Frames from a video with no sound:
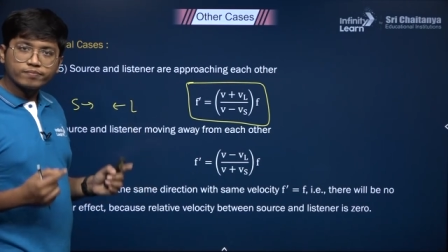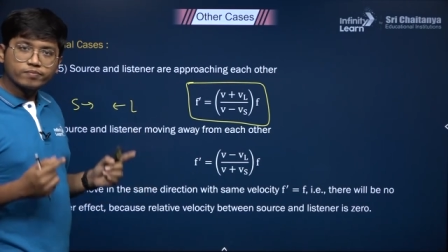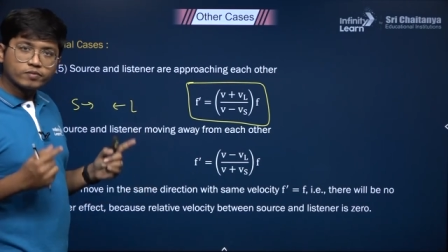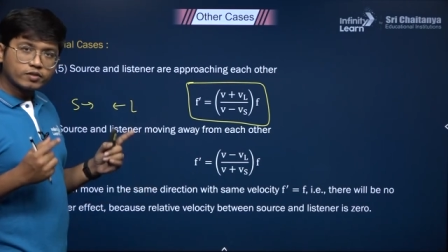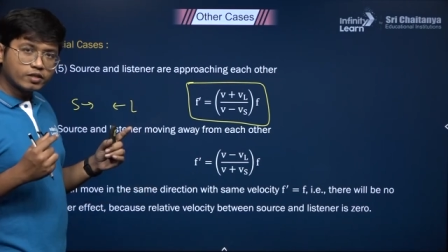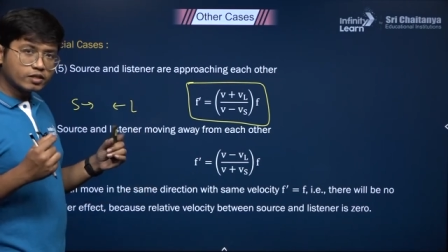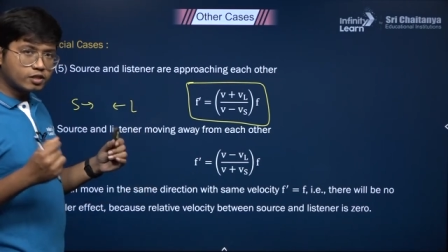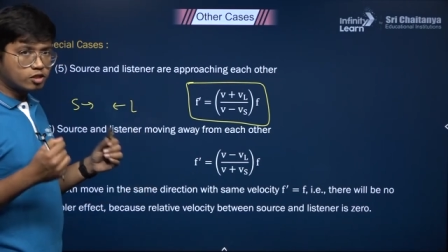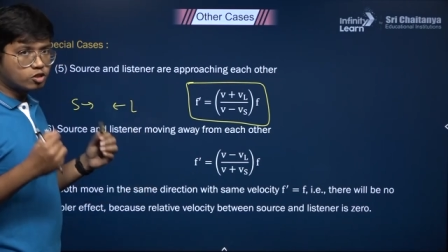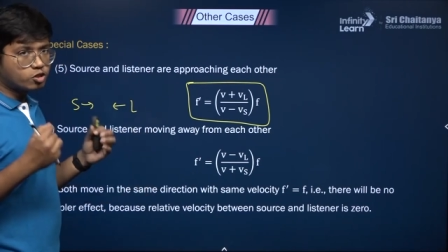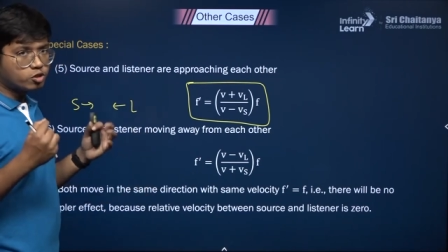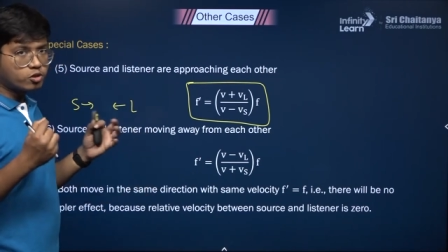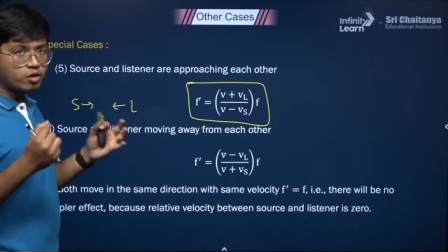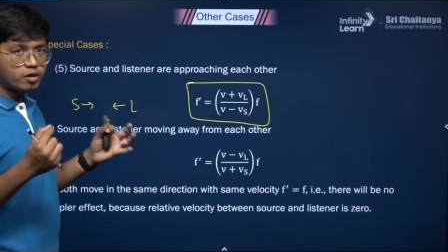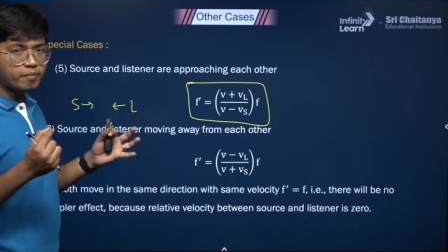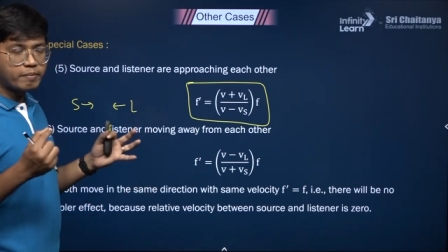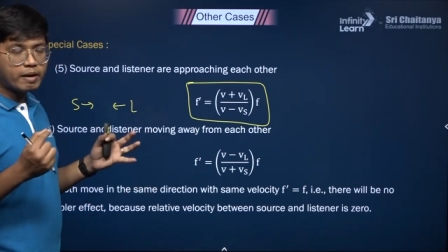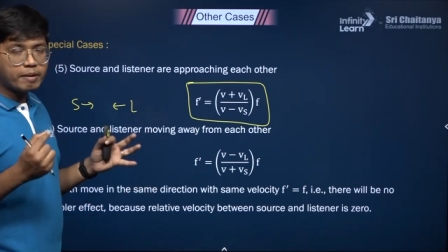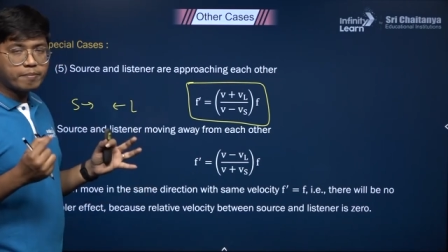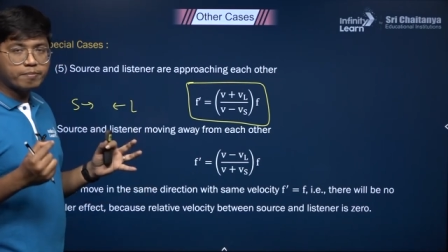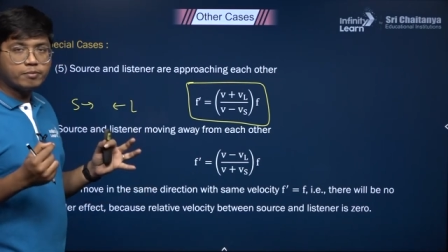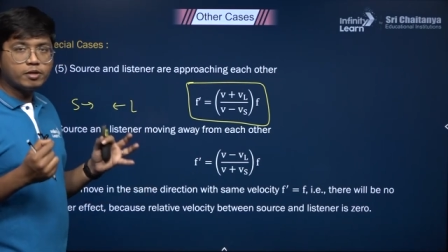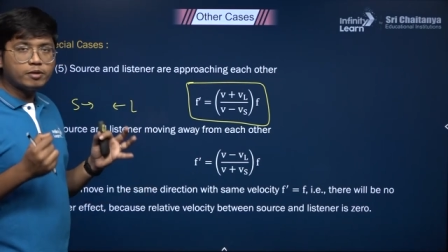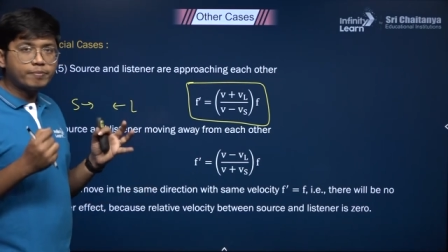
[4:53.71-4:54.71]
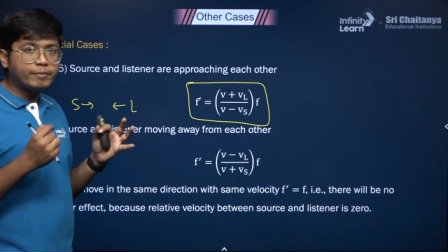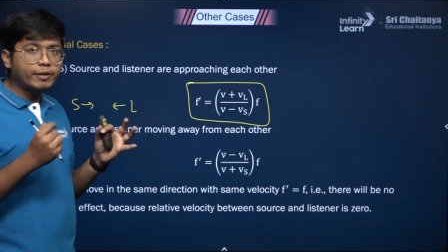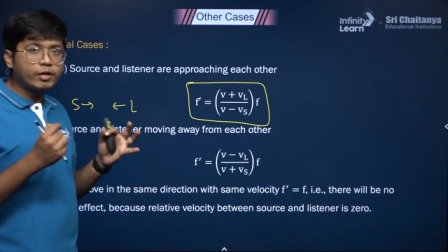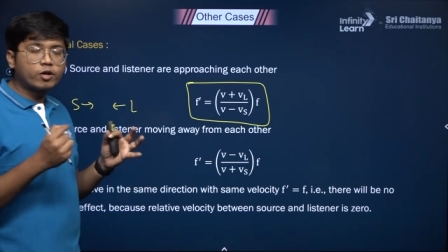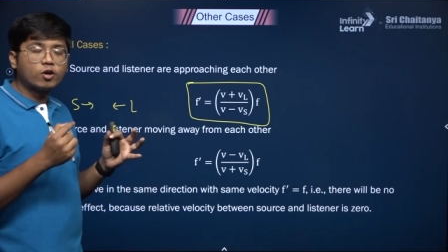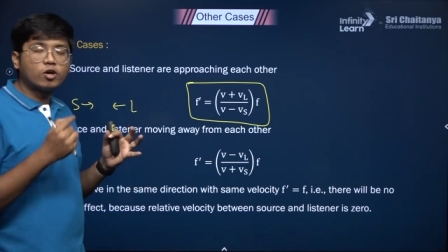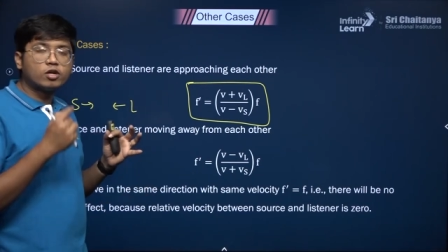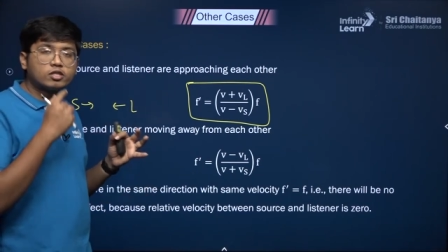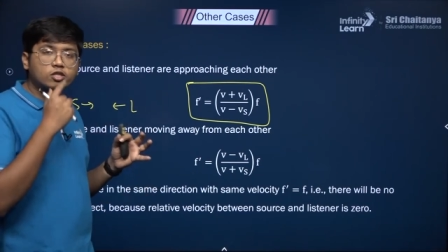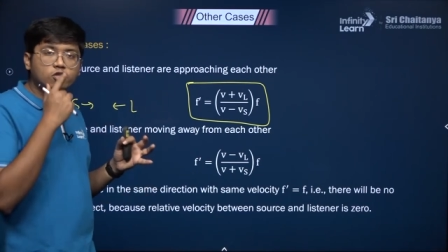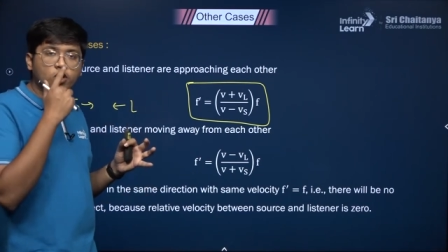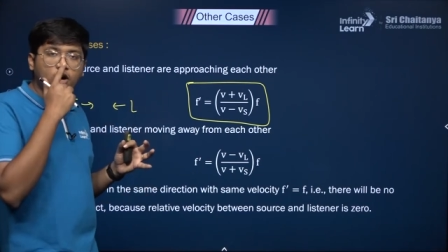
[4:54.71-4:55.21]
This is to remember
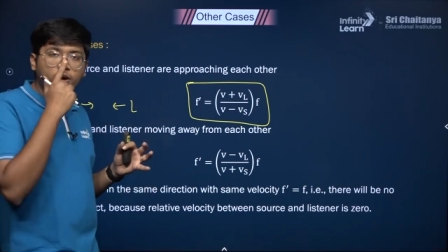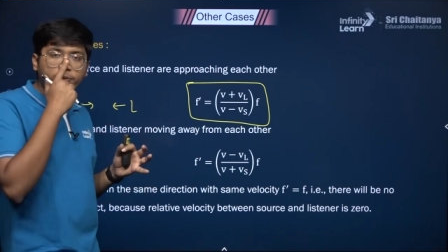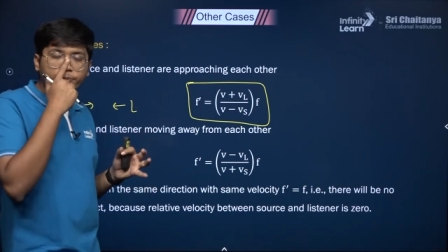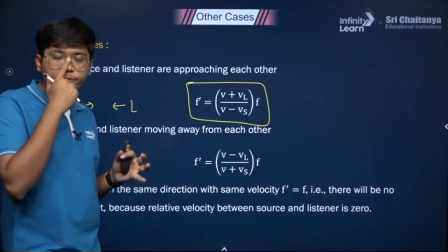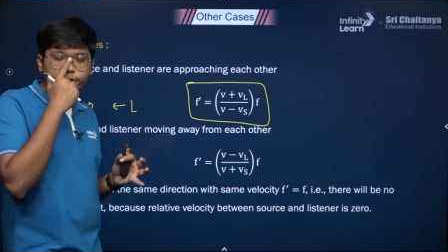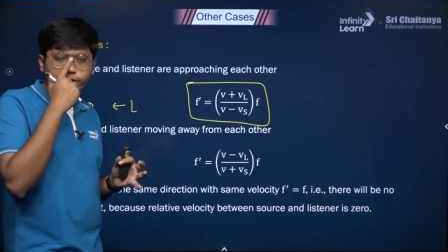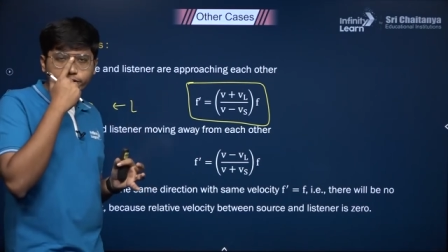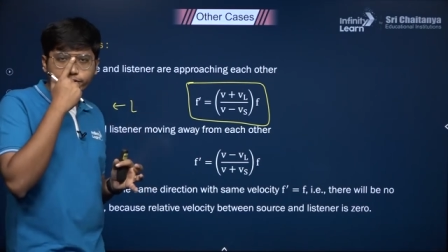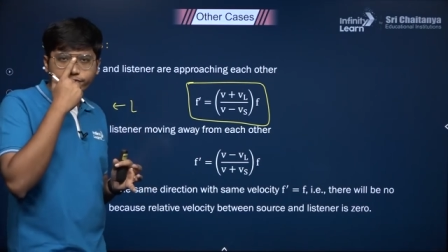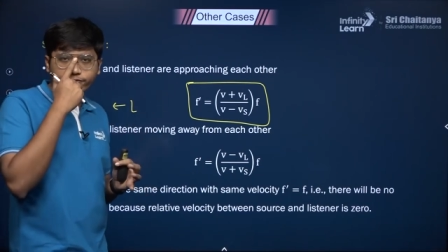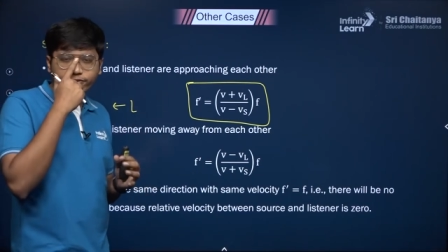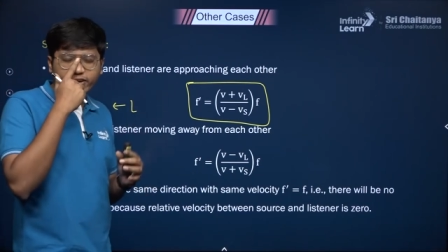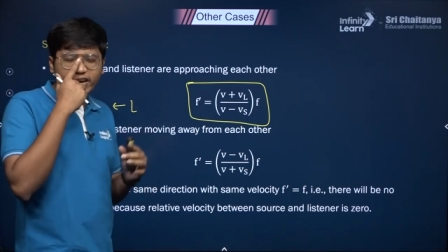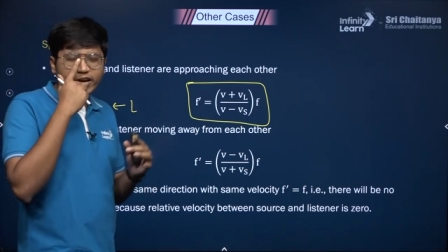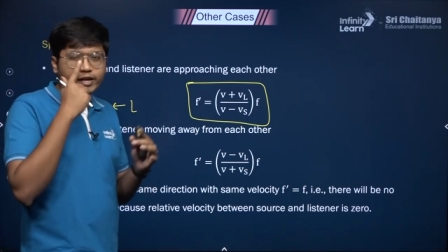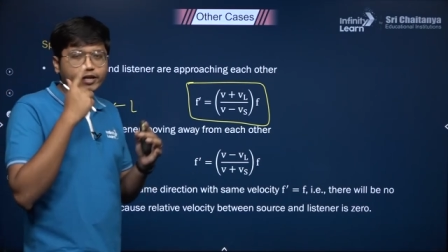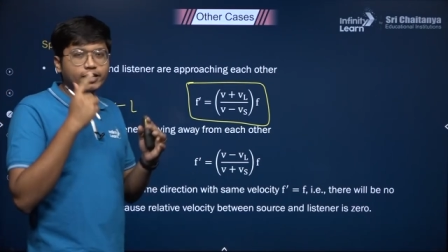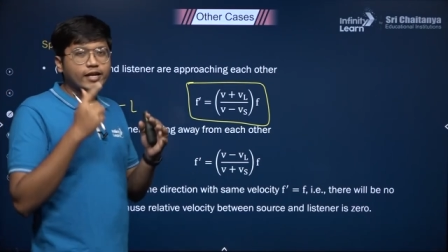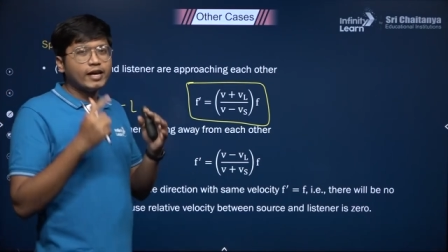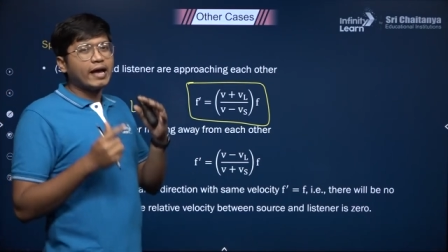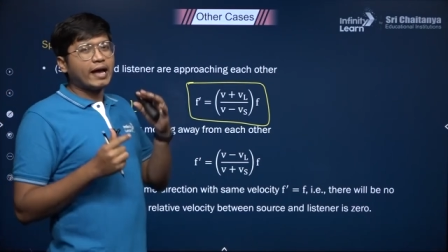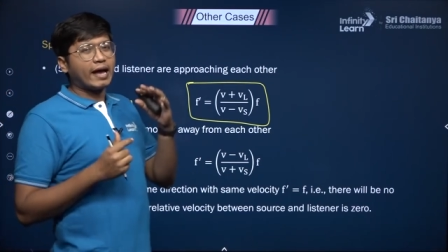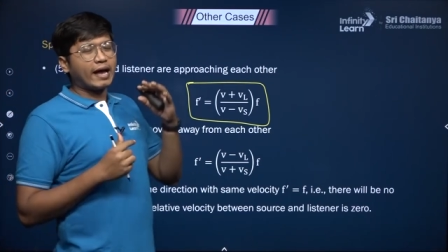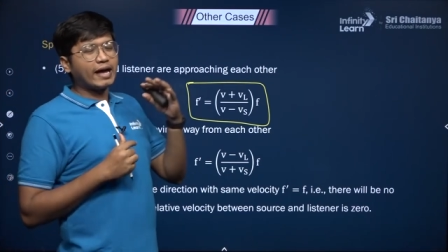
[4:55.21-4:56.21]
because Doppler effect